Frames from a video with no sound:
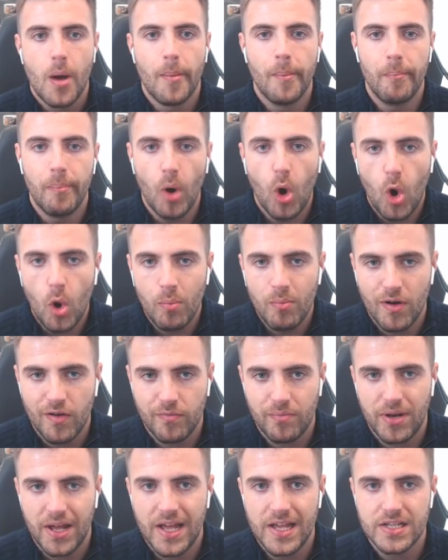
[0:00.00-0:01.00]
Bournemouth
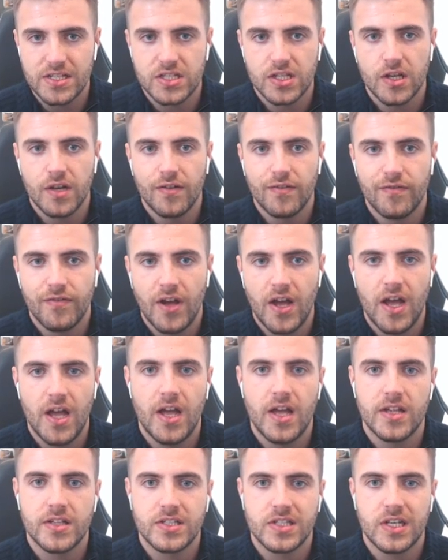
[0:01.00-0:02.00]
players that have
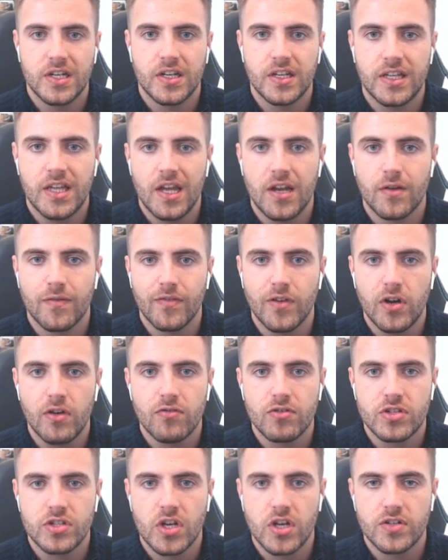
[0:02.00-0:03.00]
uh, seen again a very
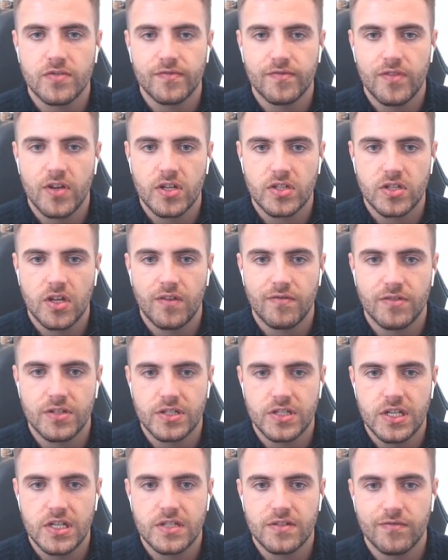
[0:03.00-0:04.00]
resurgent first half of the
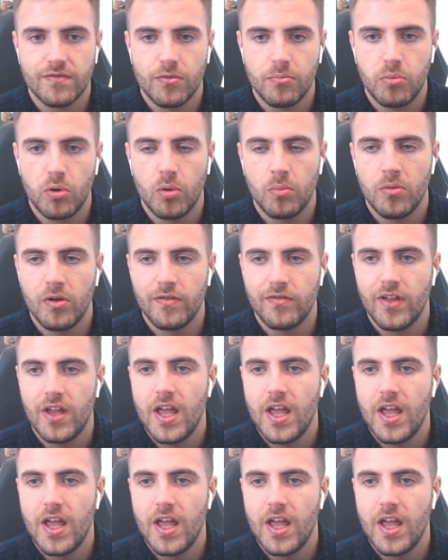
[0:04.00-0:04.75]
season for Bournemouth,